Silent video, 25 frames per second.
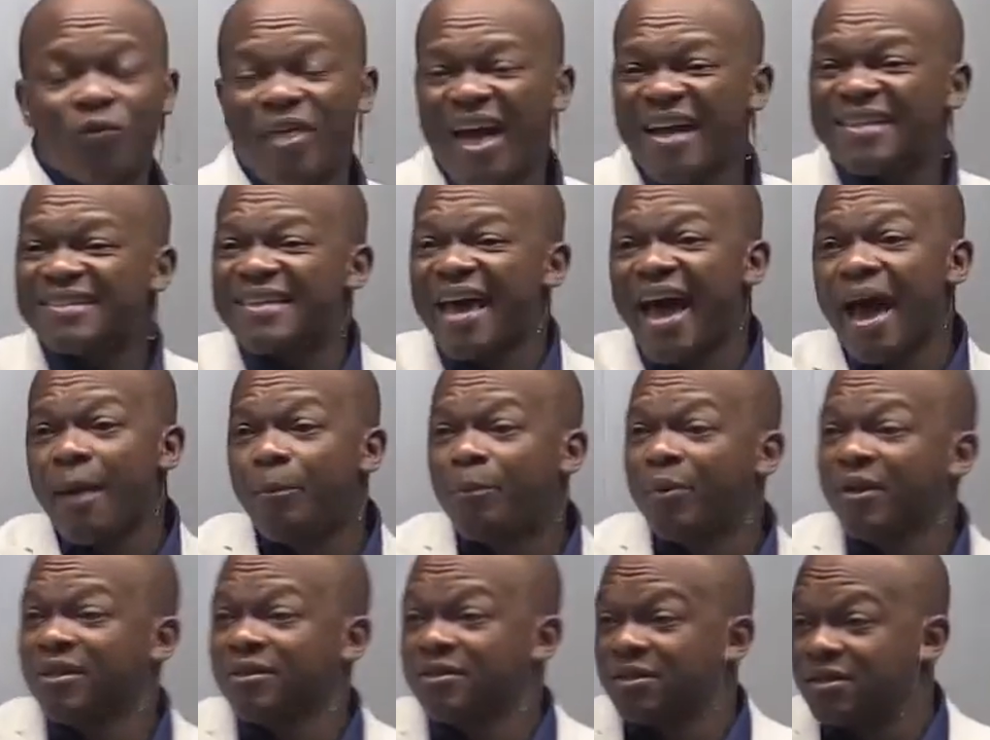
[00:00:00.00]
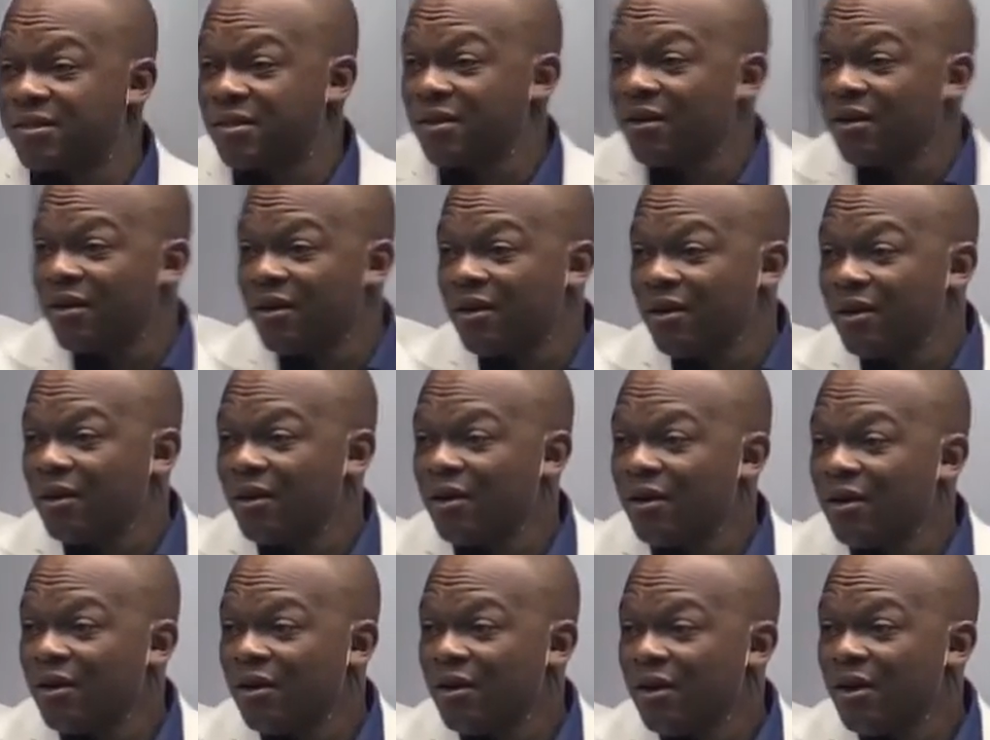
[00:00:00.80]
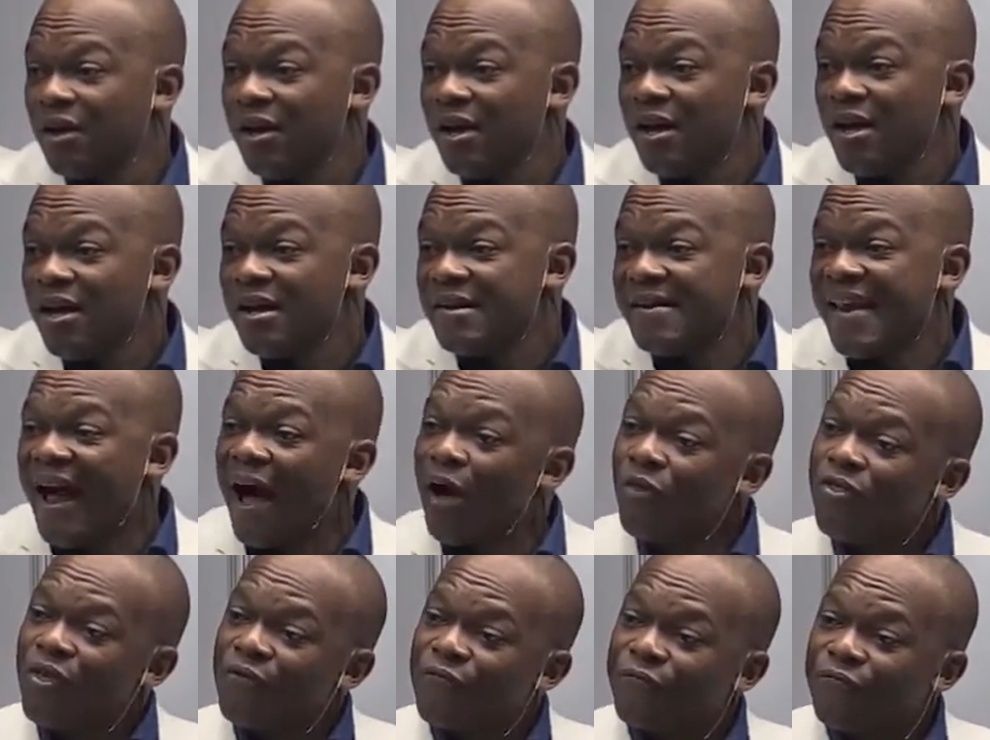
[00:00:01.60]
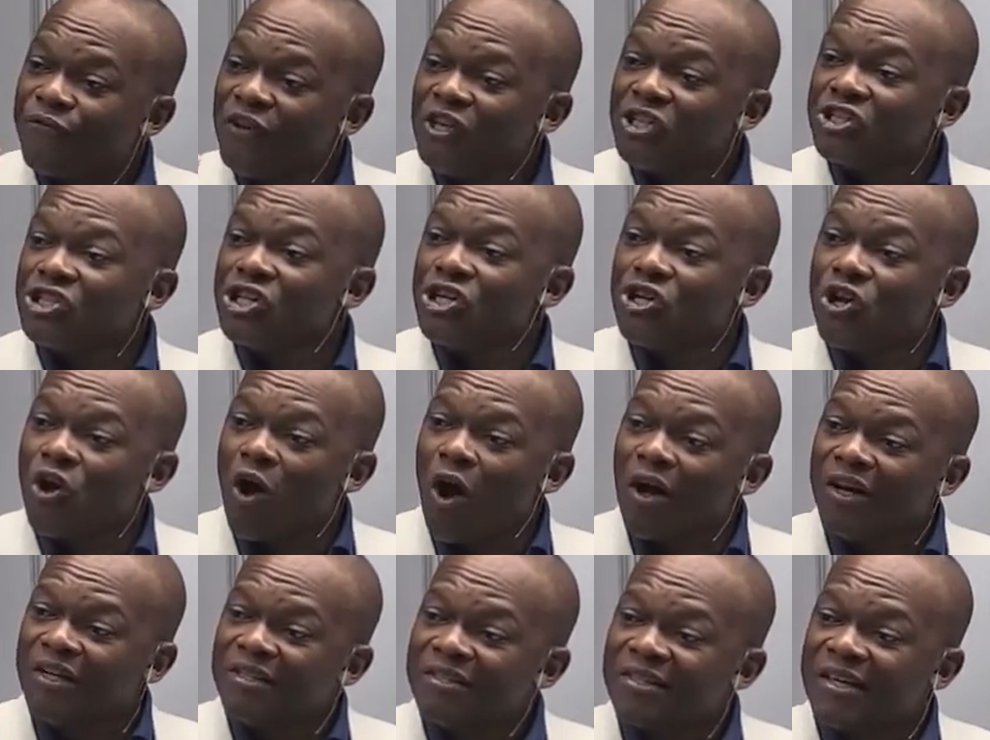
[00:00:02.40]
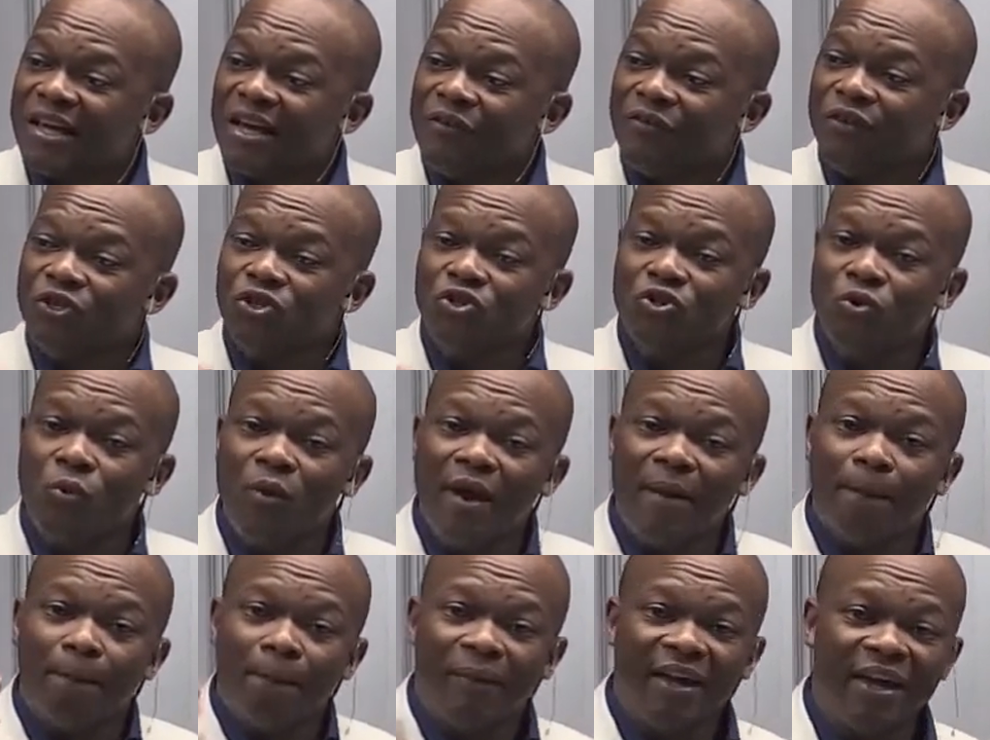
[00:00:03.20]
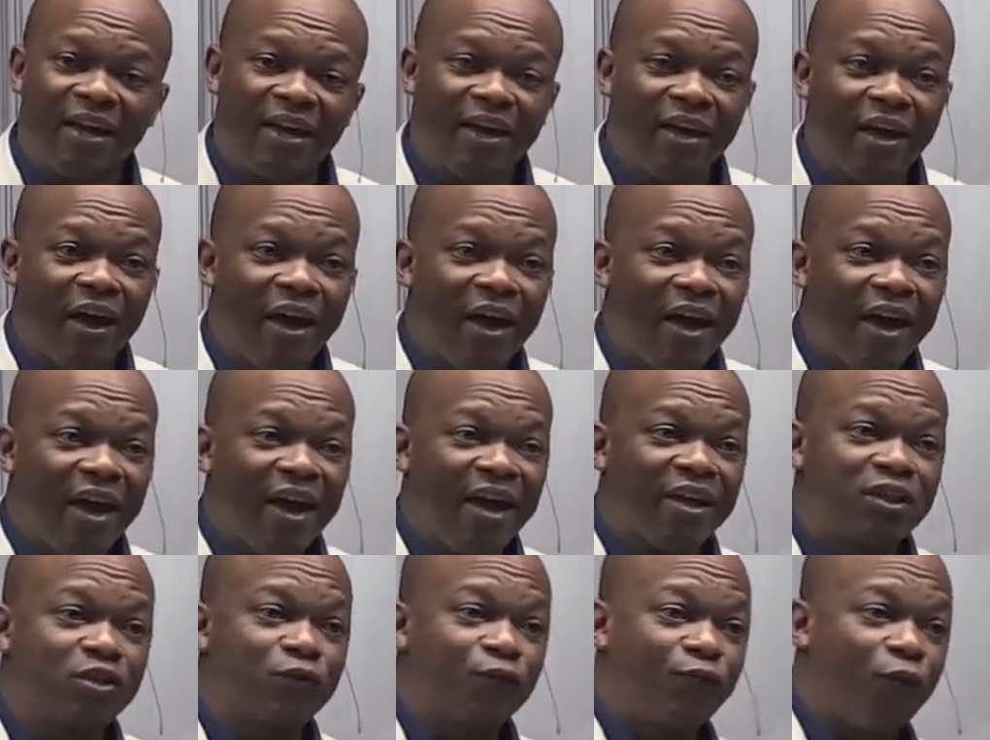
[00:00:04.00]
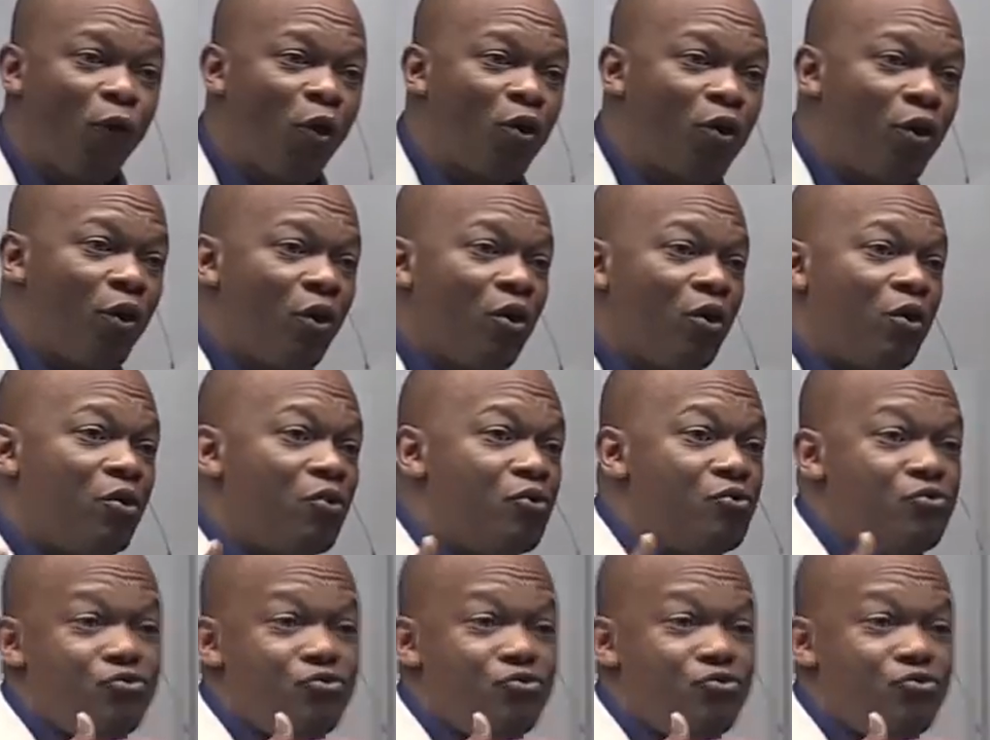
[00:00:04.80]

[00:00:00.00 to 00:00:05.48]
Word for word: that's happened. Now the vision God has given you and me is for